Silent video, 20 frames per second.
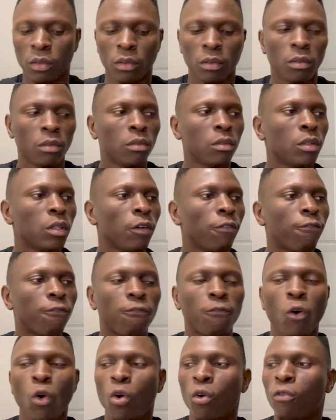the
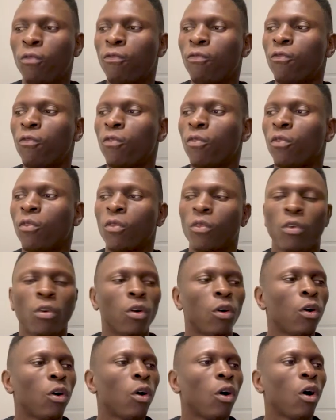fourth
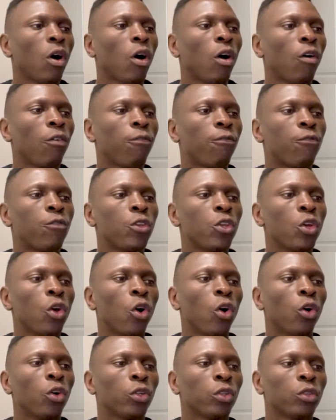of
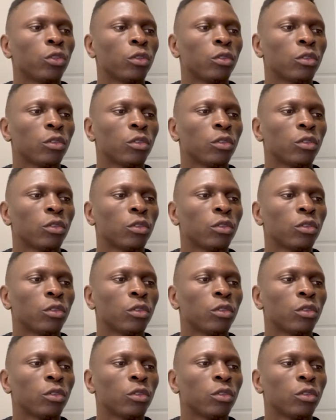your